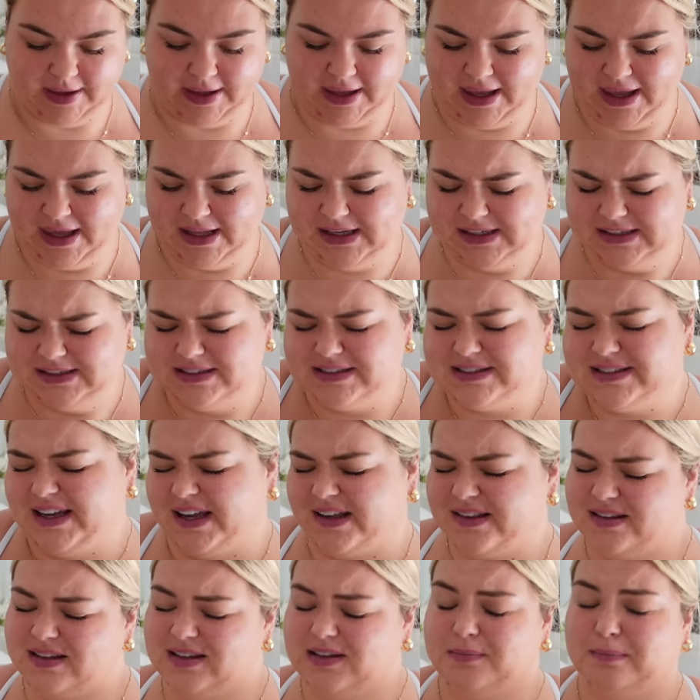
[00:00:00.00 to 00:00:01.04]
and it
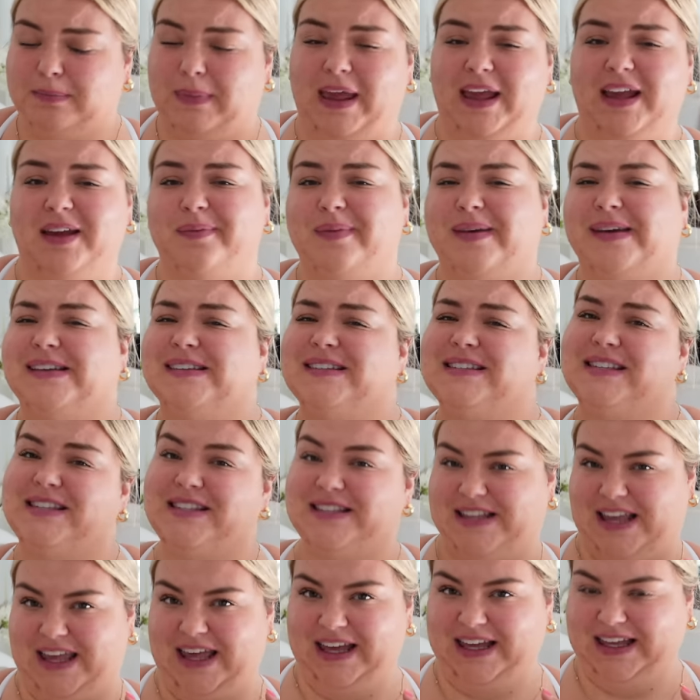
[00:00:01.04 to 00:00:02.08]
doesn't make me
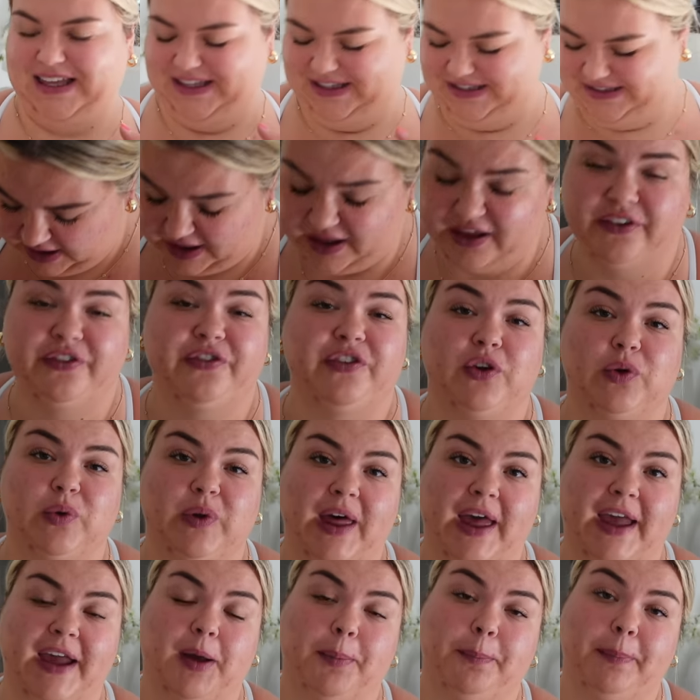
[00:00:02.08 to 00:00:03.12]
sick. If you
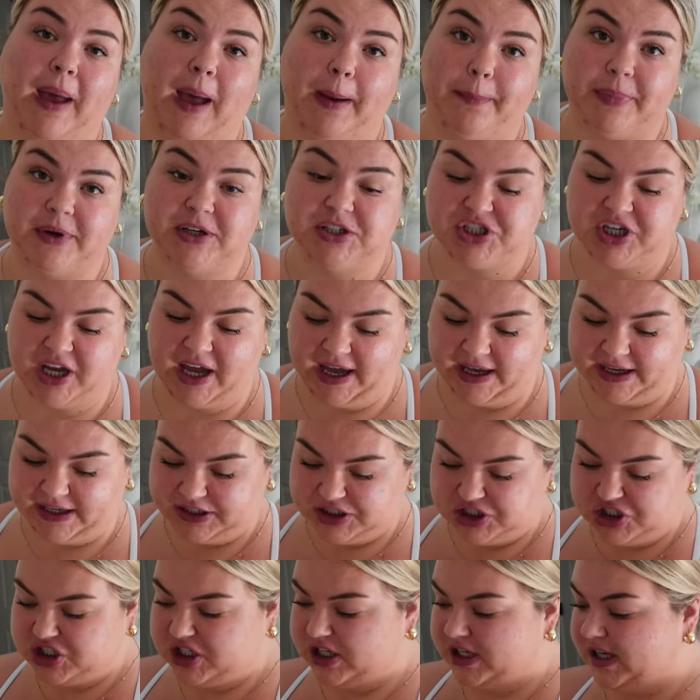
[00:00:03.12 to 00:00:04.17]
like pepper jack
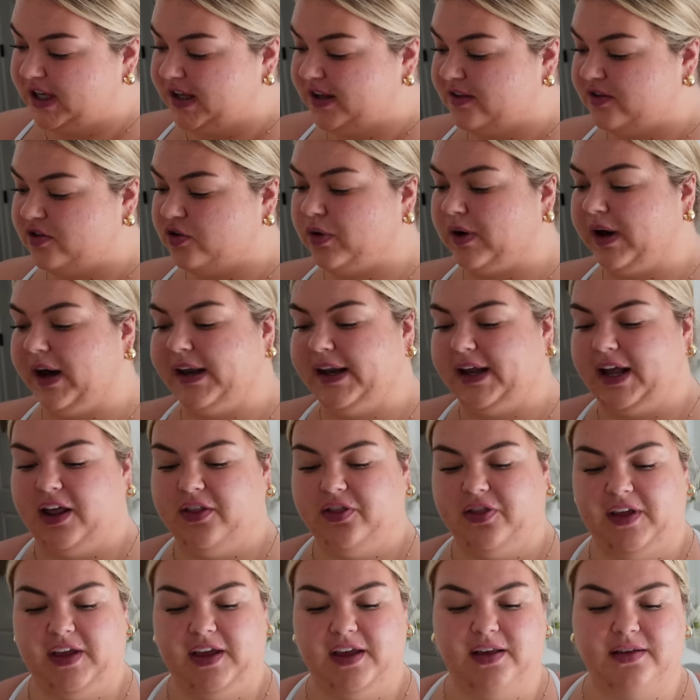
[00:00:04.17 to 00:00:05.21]
cheese, you gotta
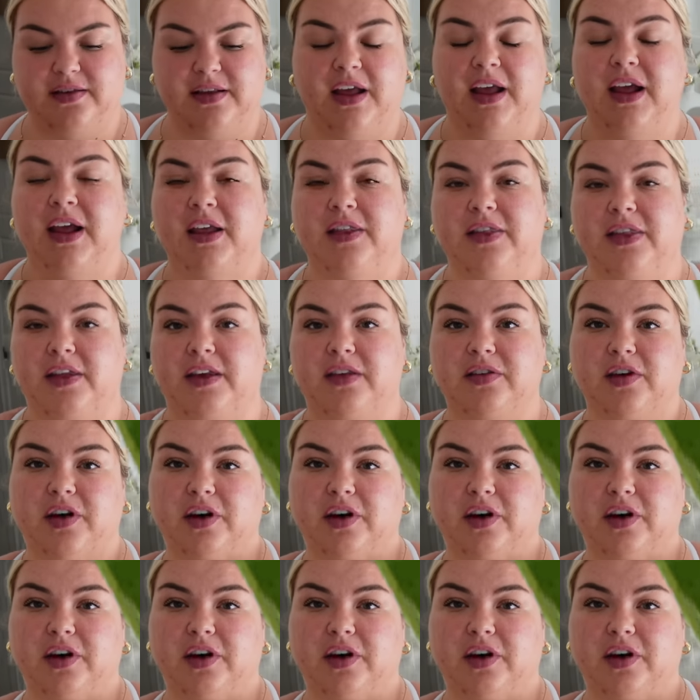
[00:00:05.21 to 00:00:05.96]
get these. These